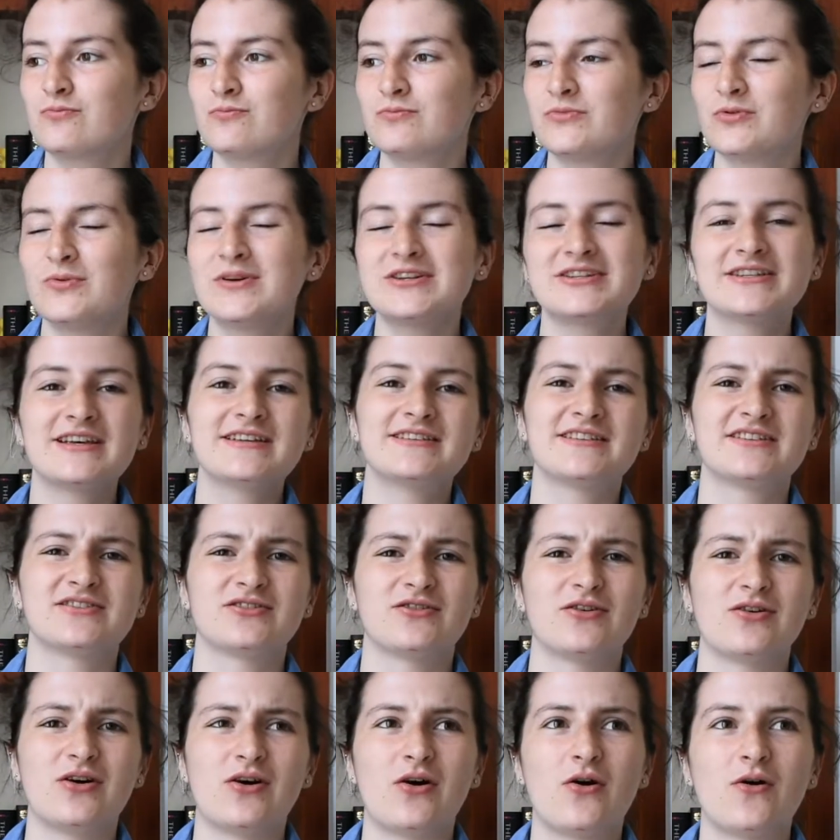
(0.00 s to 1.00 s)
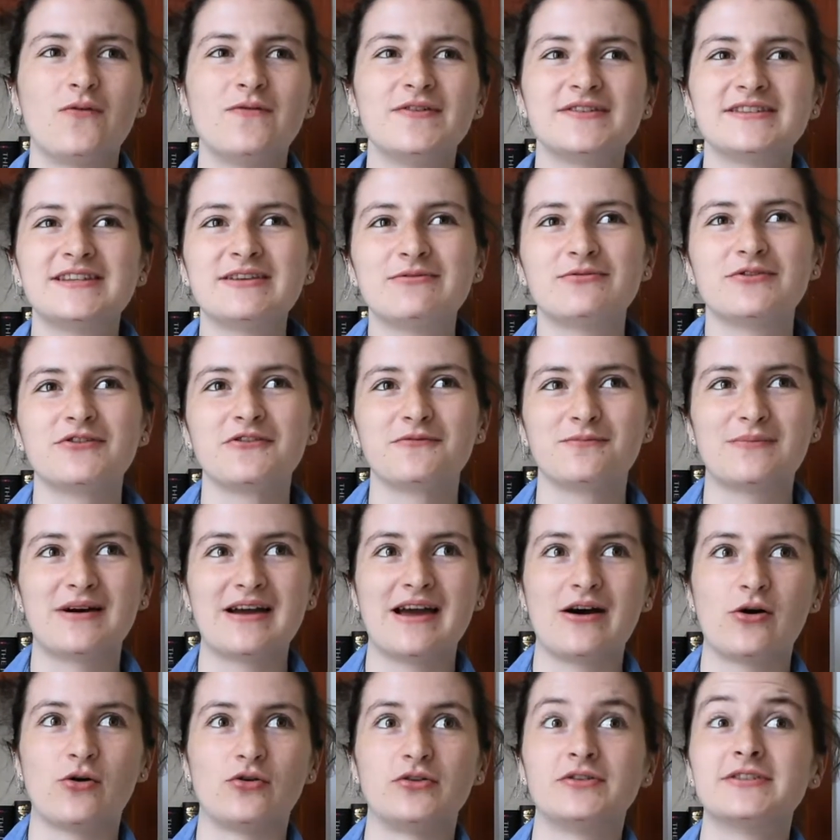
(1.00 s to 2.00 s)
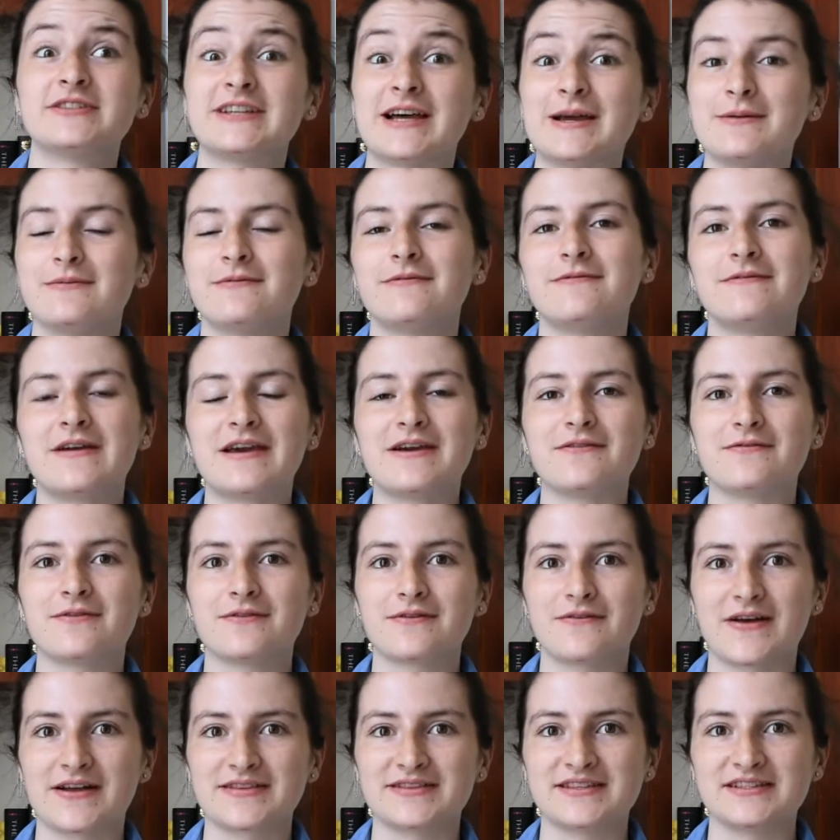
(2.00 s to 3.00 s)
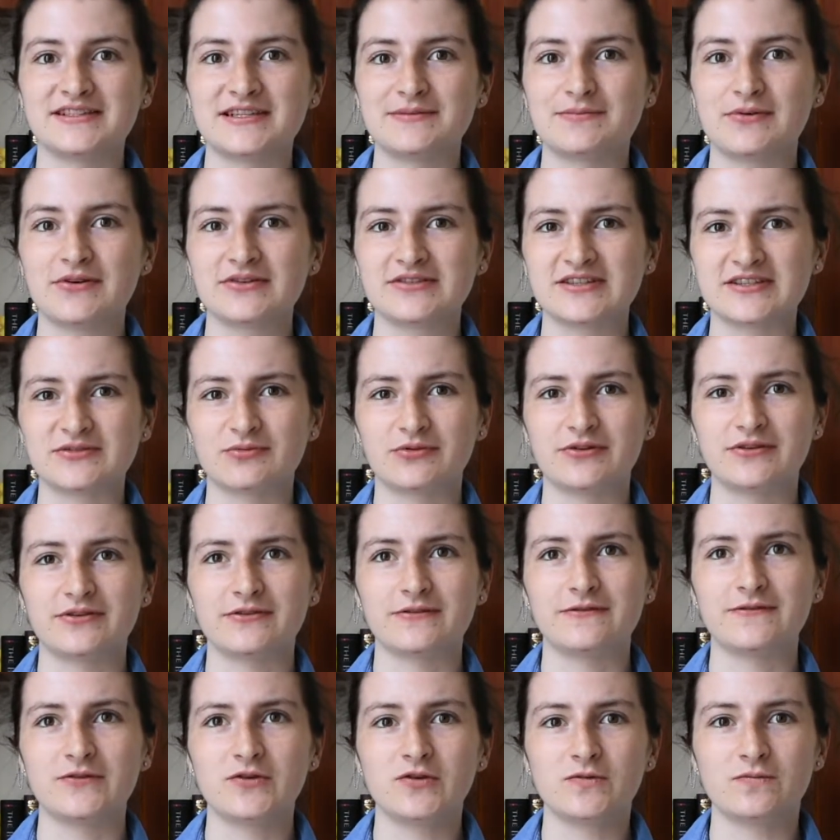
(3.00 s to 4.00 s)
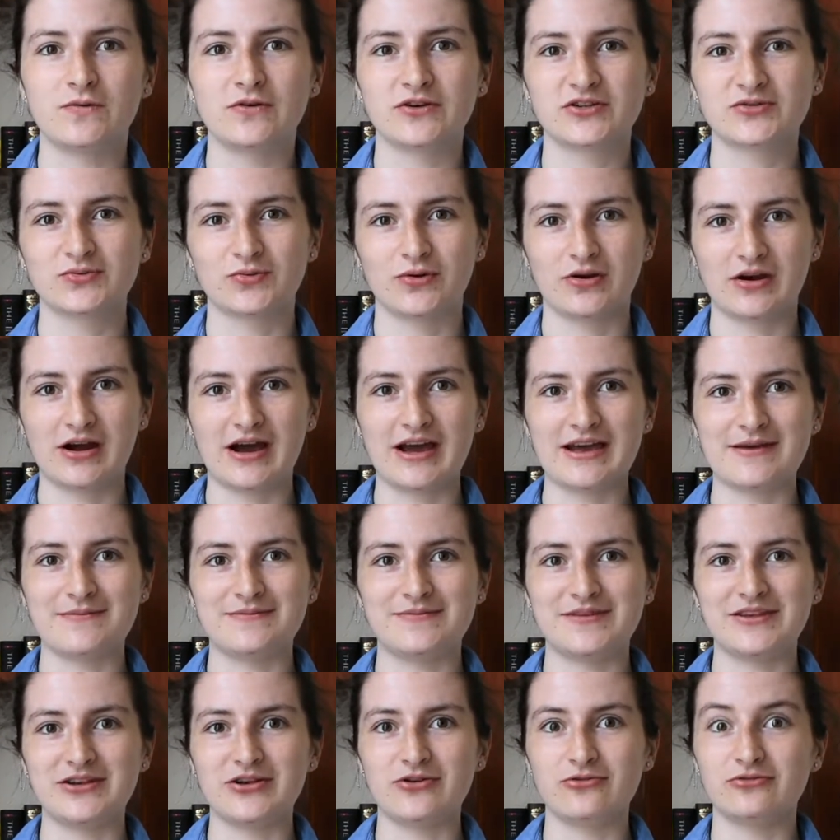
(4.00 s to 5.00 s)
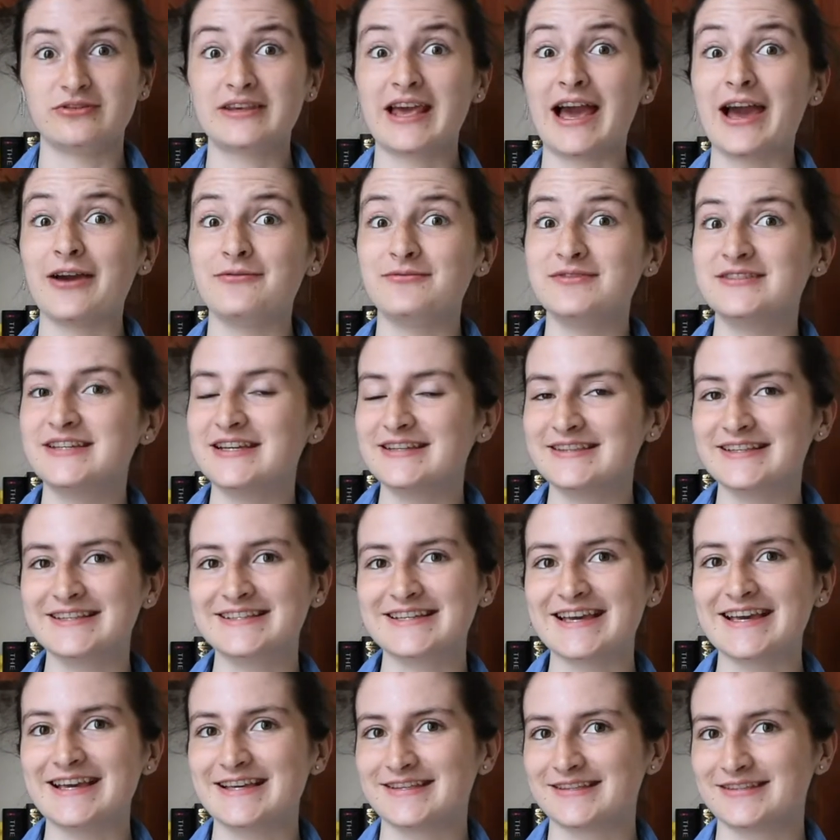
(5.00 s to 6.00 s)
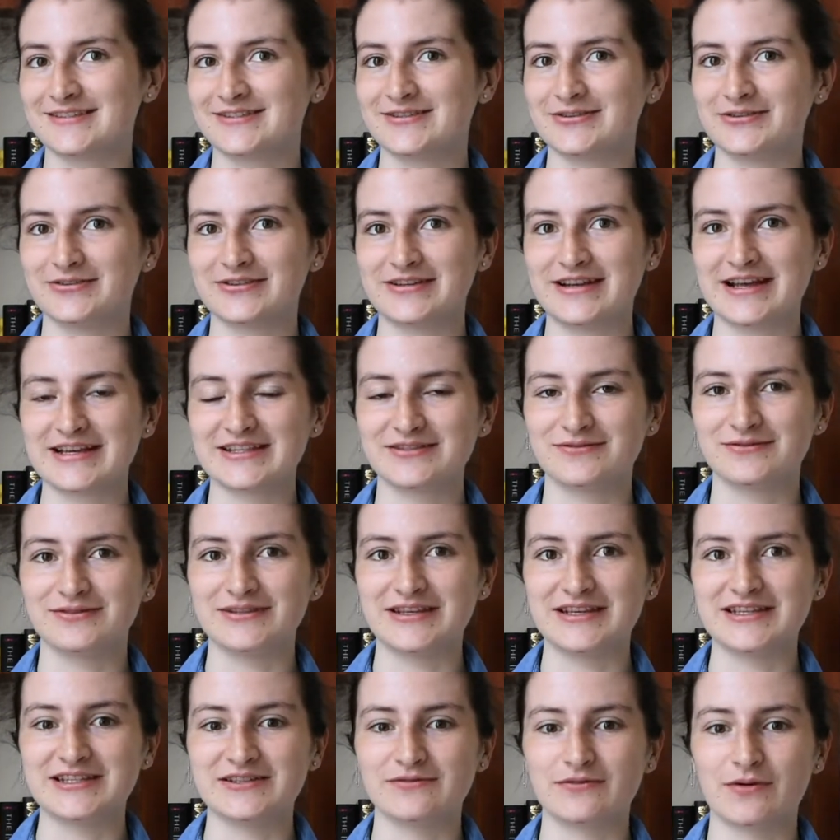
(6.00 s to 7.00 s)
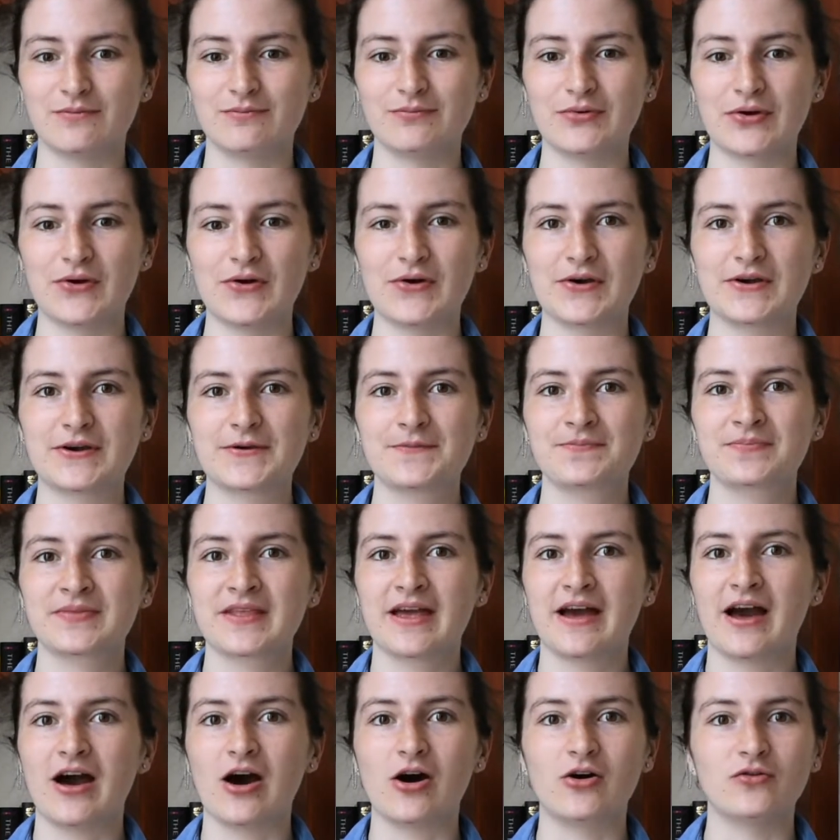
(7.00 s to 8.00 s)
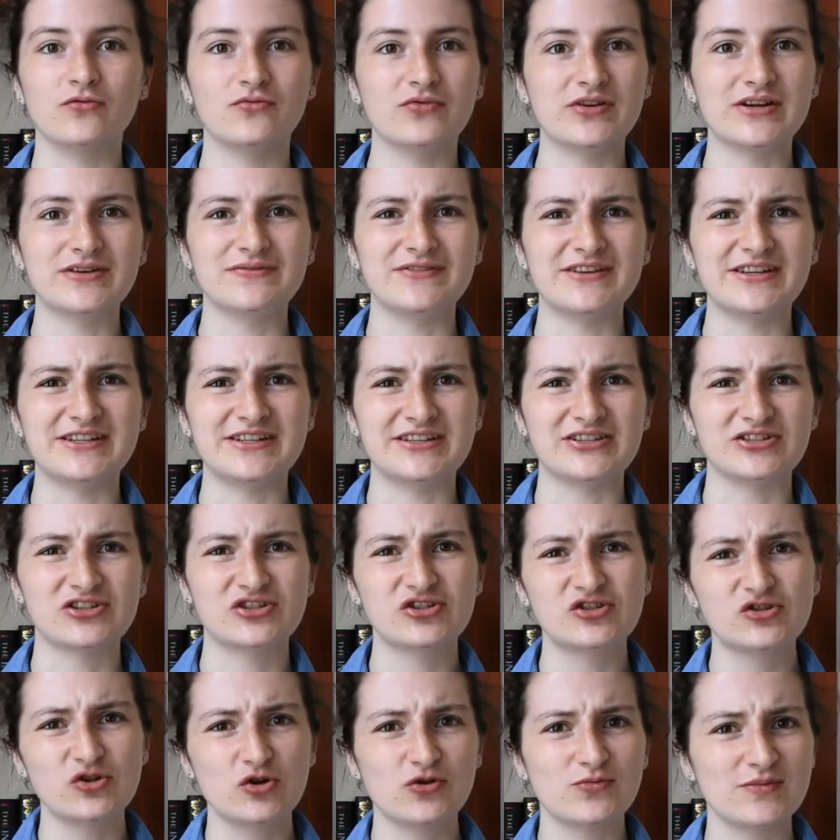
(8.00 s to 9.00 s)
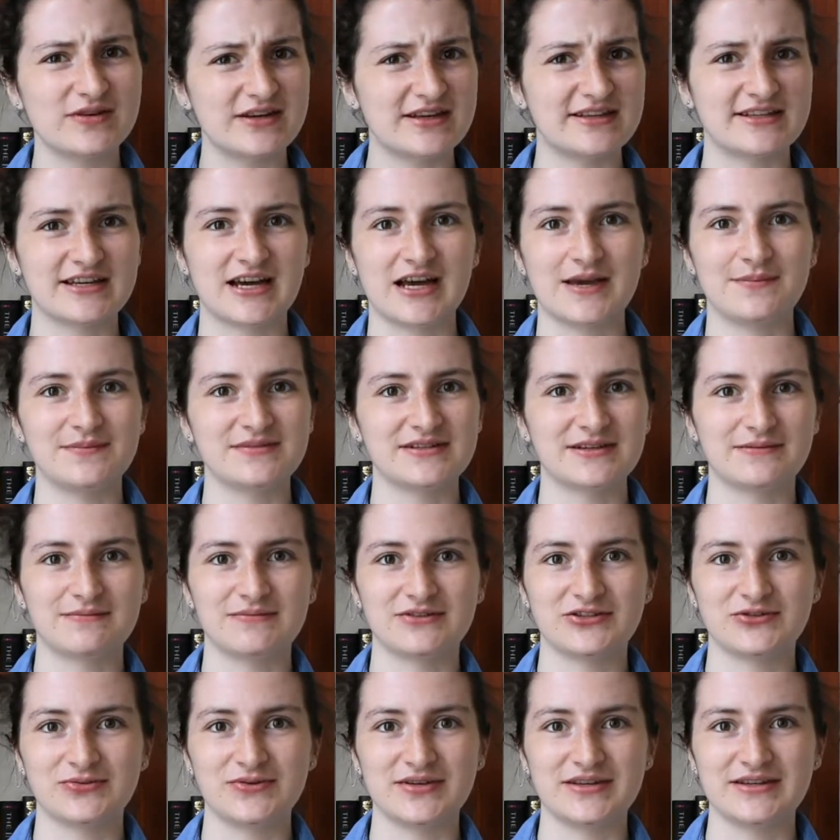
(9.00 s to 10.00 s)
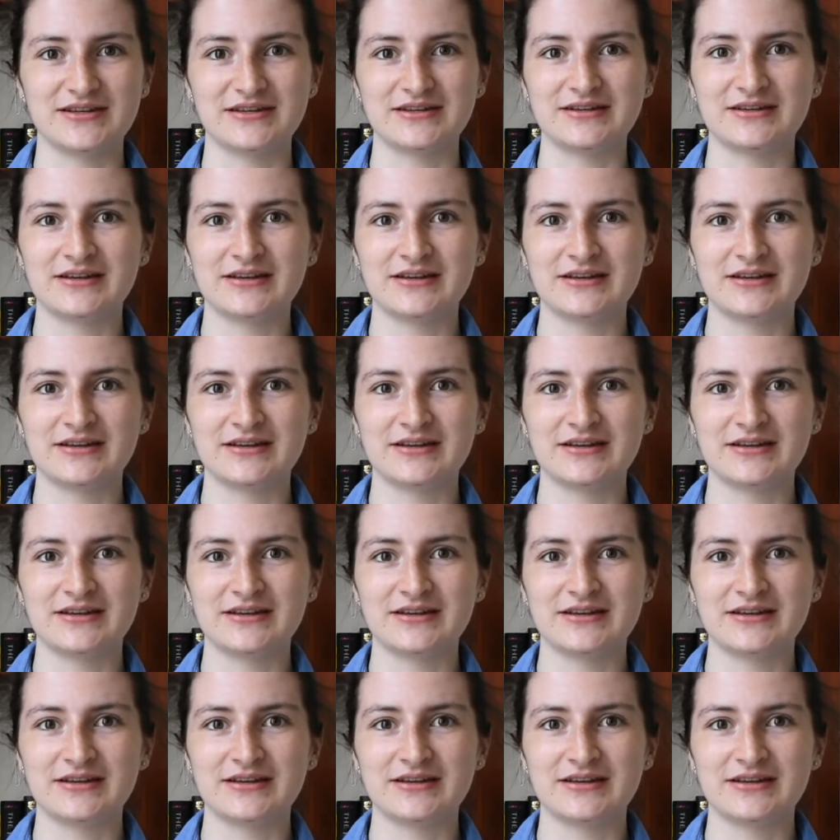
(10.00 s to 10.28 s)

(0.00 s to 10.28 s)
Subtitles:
the Witchlands is obviously one of my all-time favourite fantasy books. It's one of the few books where I'm, you know, counting the days until the next release of a book. I'll reread it so many times in between